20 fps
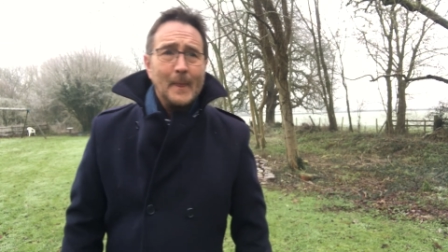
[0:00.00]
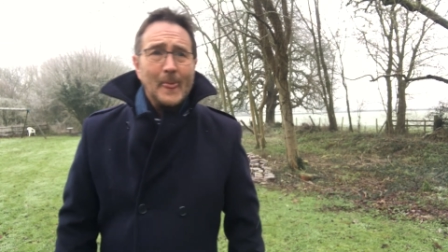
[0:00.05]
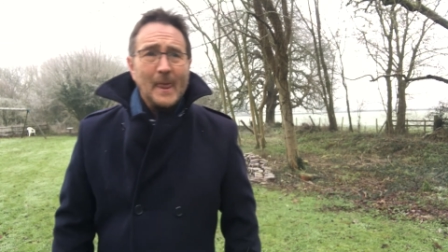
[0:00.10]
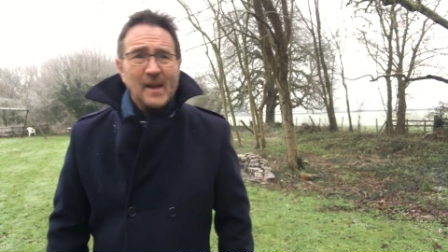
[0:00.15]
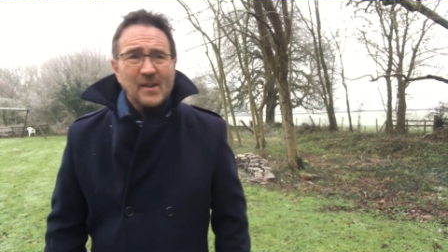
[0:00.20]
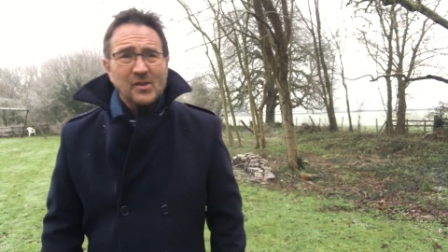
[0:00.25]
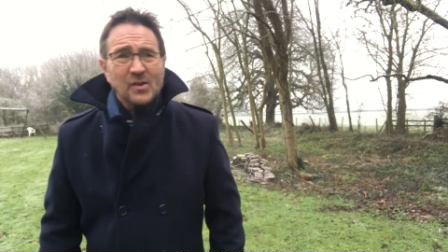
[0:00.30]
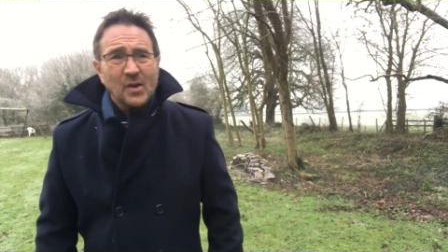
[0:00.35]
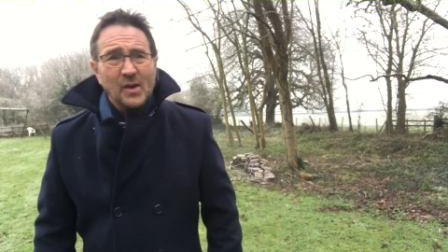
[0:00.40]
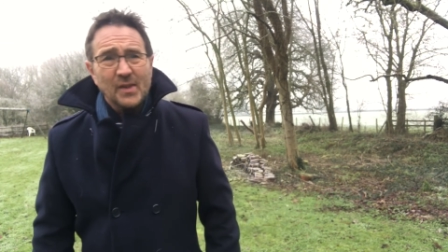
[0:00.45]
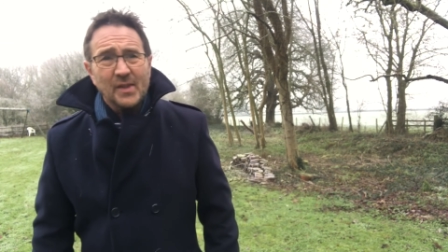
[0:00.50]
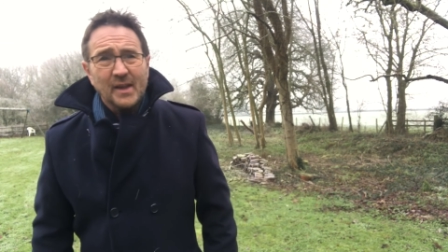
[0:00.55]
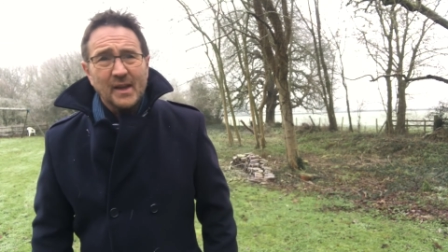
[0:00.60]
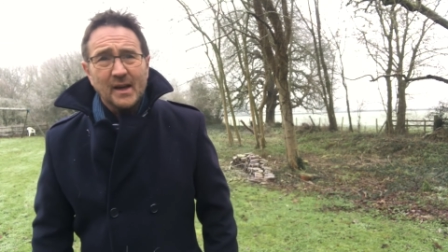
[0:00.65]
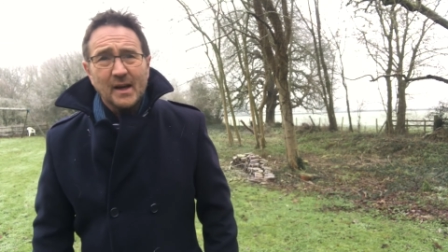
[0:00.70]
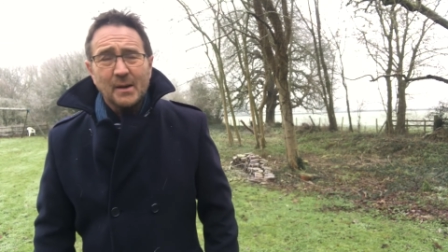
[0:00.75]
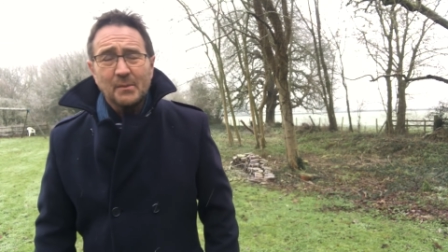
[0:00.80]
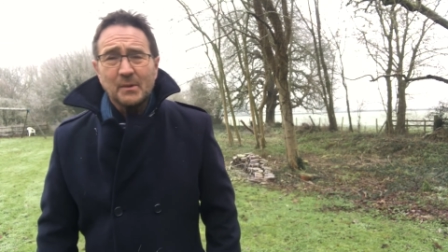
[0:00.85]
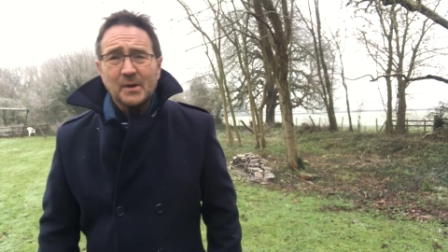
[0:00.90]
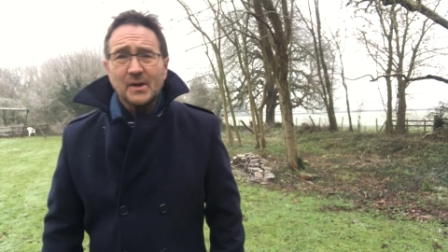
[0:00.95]
So I think
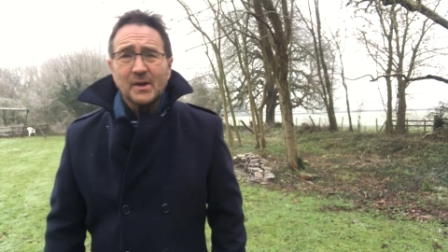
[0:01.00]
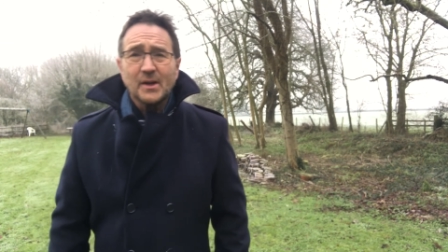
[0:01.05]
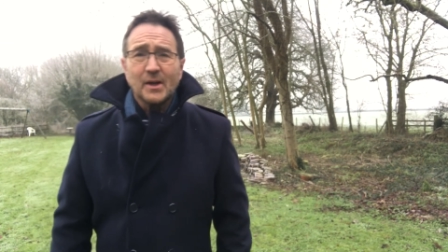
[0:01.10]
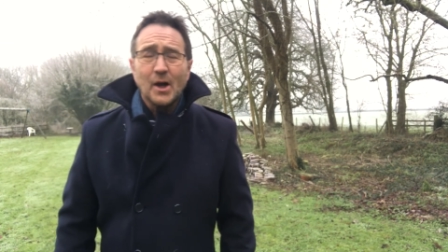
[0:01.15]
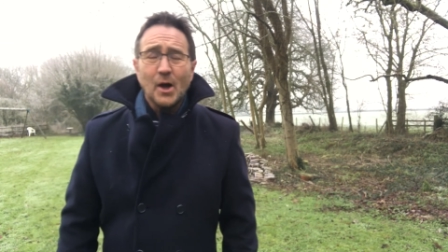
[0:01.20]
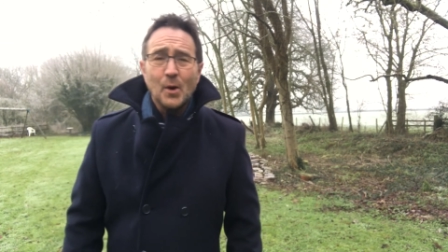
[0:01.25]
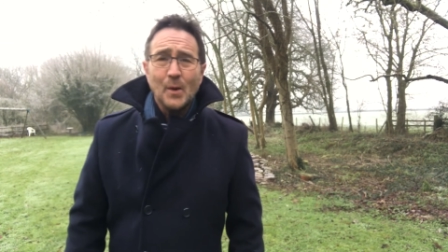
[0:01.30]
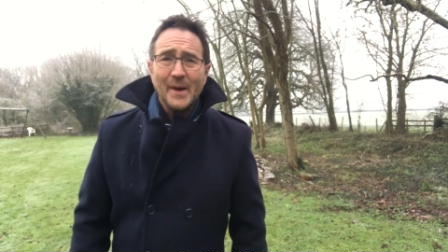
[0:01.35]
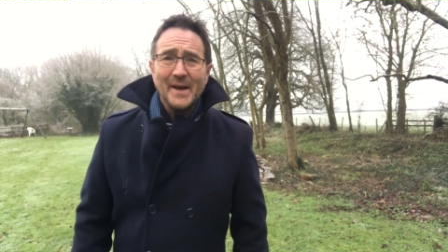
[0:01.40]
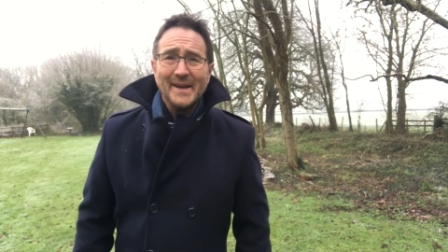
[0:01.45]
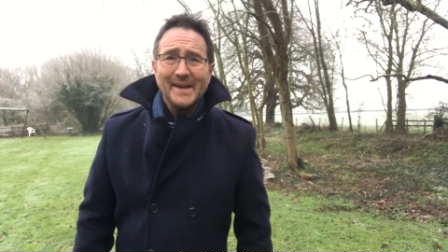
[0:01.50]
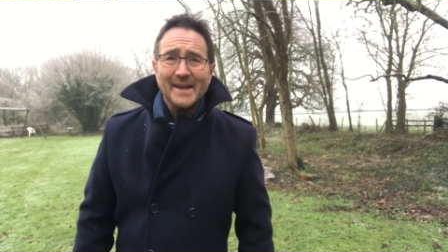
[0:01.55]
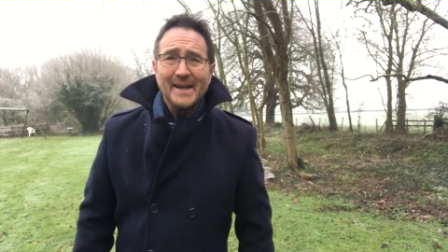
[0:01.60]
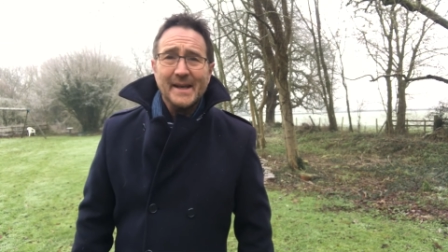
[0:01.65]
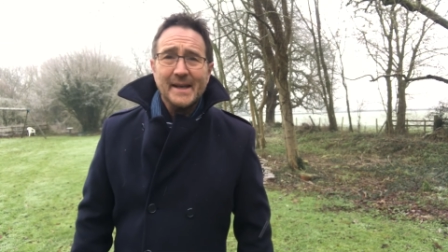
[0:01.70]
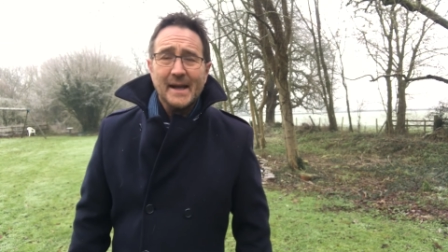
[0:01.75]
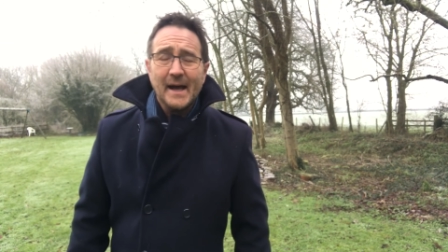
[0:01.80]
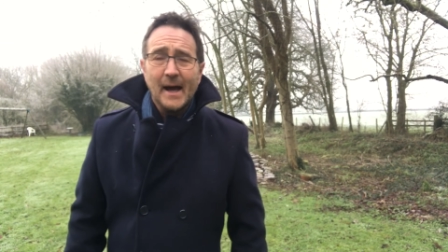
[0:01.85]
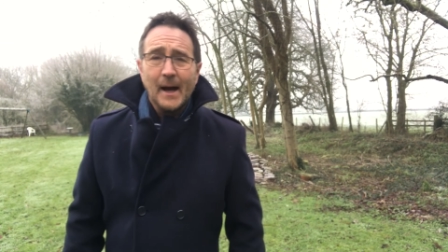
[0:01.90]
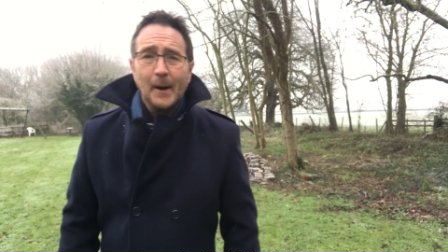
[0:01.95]
I'm going to go in
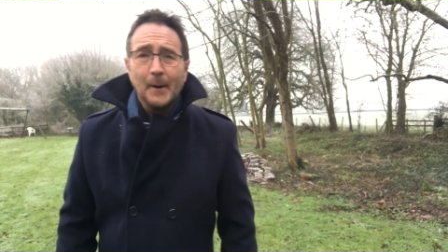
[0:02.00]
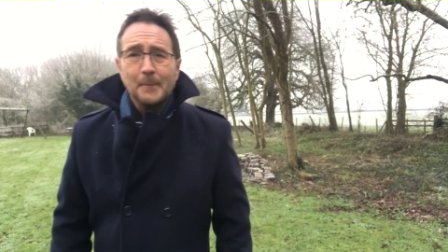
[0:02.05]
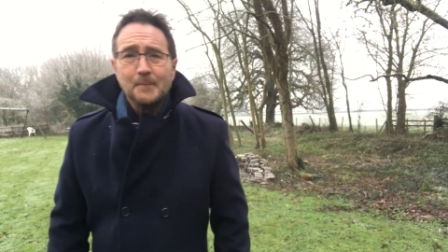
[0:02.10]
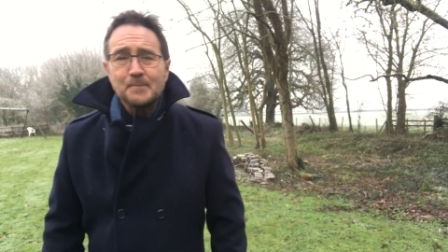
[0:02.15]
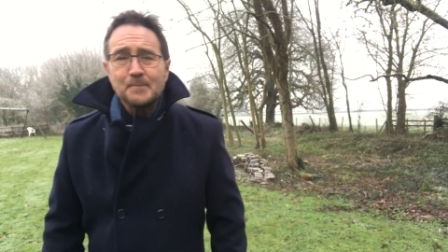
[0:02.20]
now.